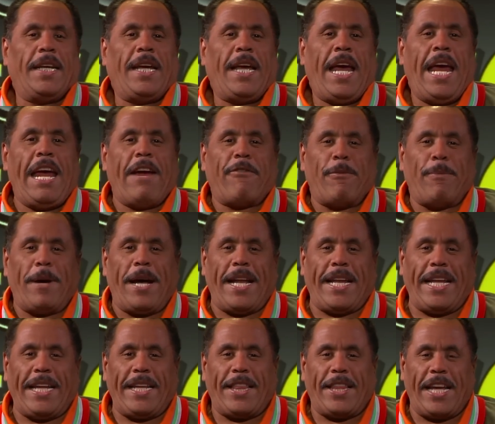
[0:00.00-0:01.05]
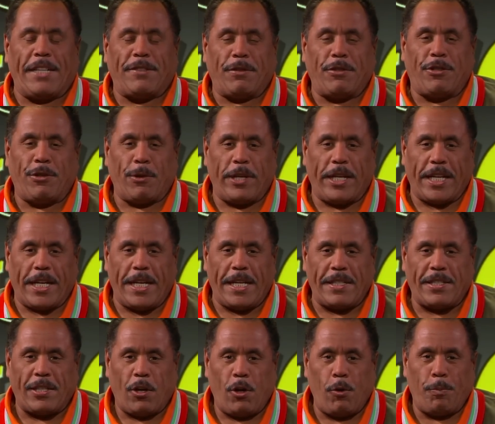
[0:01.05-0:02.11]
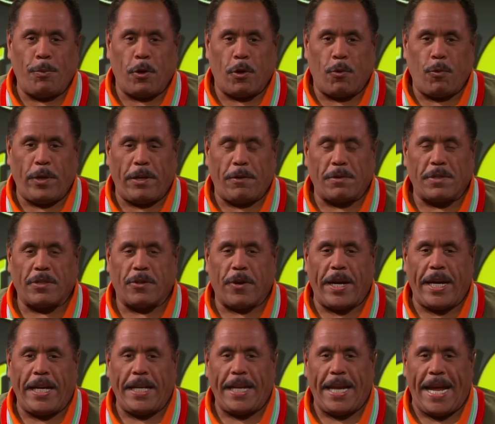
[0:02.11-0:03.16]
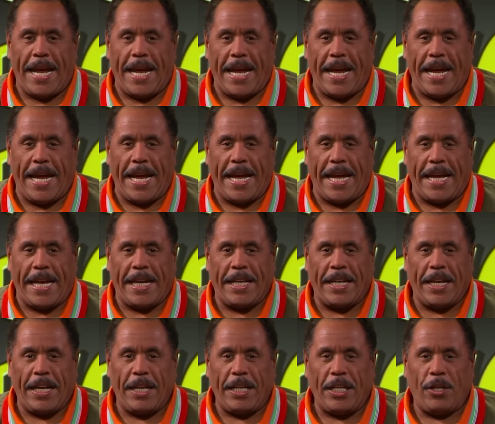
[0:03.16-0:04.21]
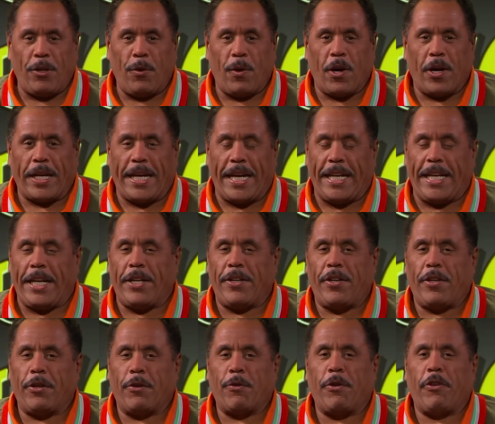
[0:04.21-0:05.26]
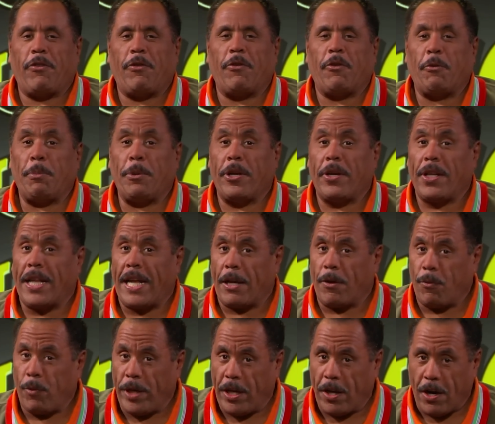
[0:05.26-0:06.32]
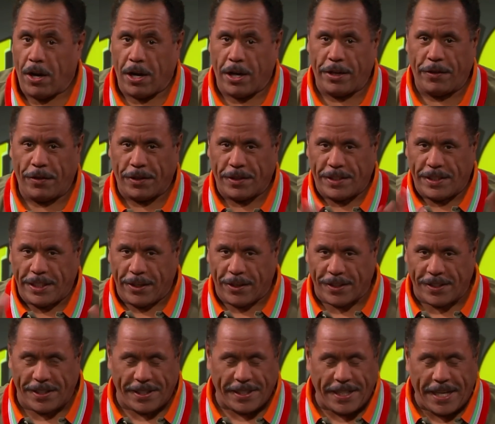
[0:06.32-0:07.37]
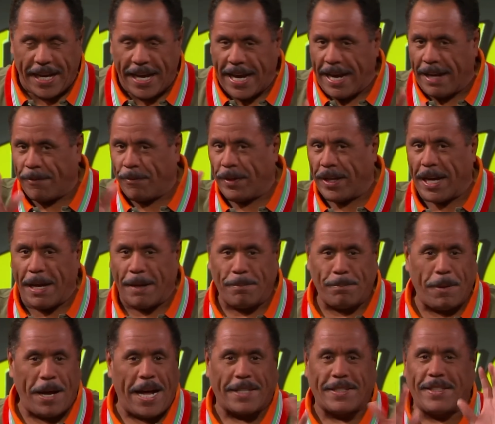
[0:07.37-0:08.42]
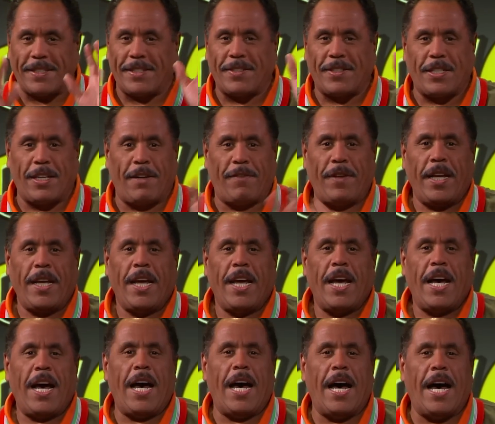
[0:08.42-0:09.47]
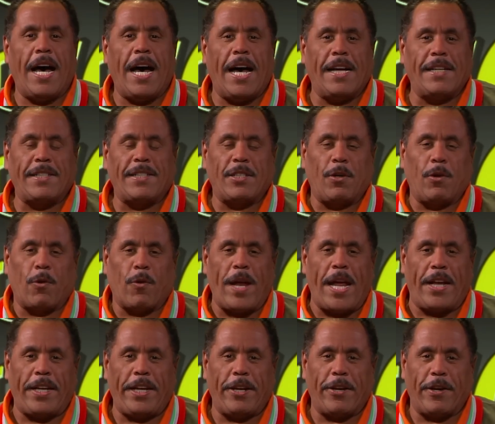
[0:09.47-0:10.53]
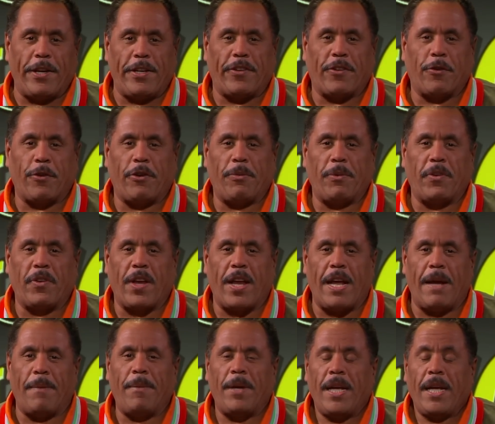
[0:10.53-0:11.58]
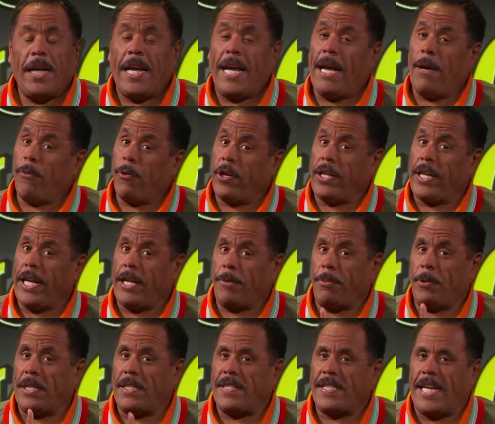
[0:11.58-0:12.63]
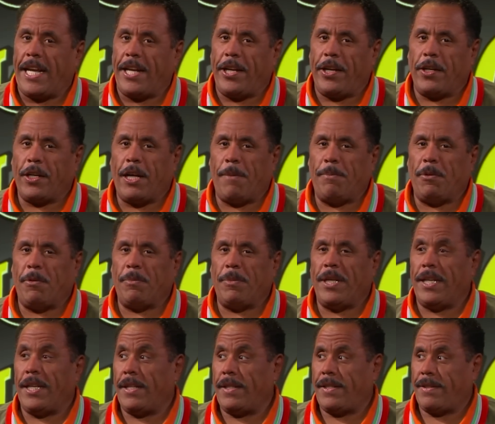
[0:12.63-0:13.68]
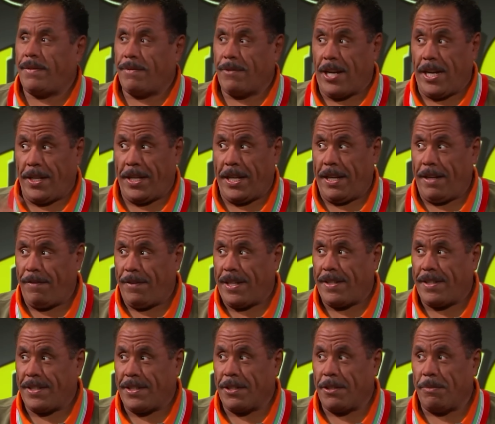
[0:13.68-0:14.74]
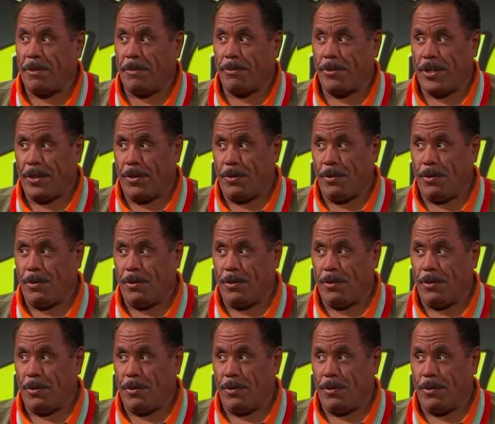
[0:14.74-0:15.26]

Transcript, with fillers: Hey, everybody. Thanks for joining us. Hope your week was great and you are getting into the Christmas spirit like we are. You can see our set, we got boxes and stuff. Uh, so, around here, it is Christmas time, and we're going to get to play Santa in a couple minutes, right, Dave? That's going to be pretty cool.